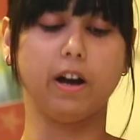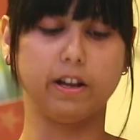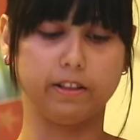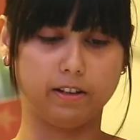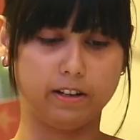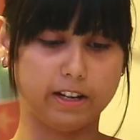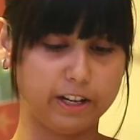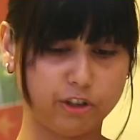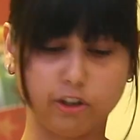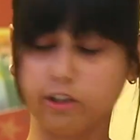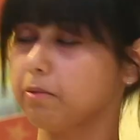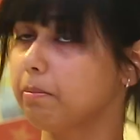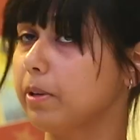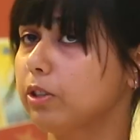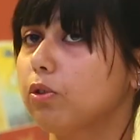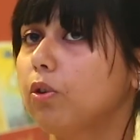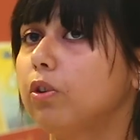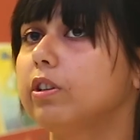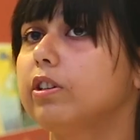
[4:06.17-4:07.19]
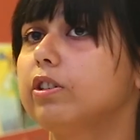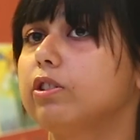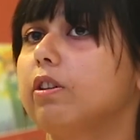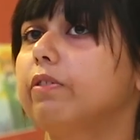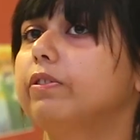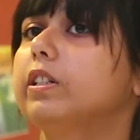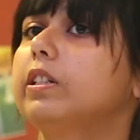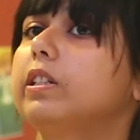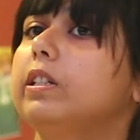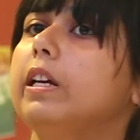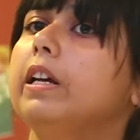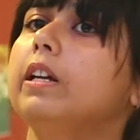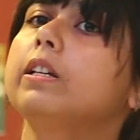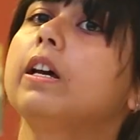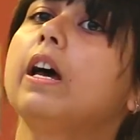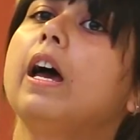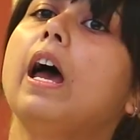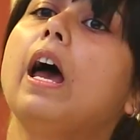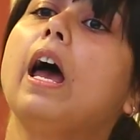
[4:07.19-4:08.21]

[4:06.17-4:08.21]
are the legitimate owners of the state,